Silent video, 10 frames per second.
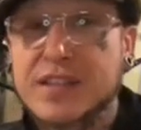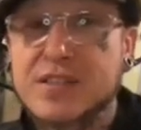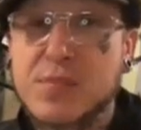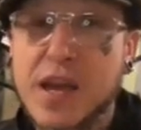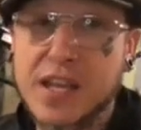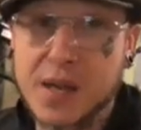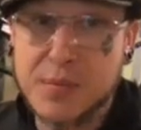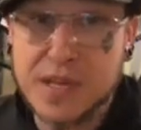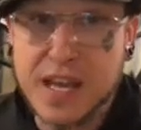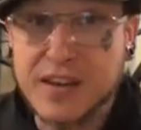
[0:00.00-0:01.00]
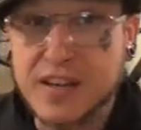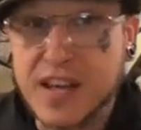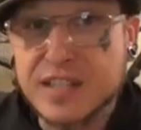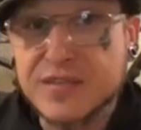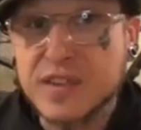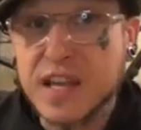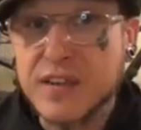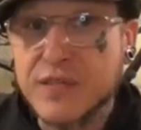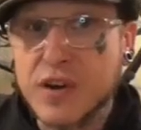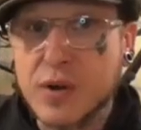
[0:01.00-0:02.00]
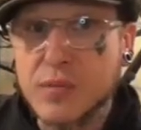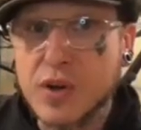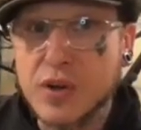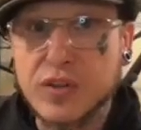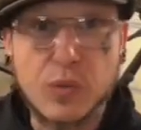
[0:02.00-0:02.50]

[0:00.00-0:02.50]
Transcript: this bike up and down a nice flat farm road.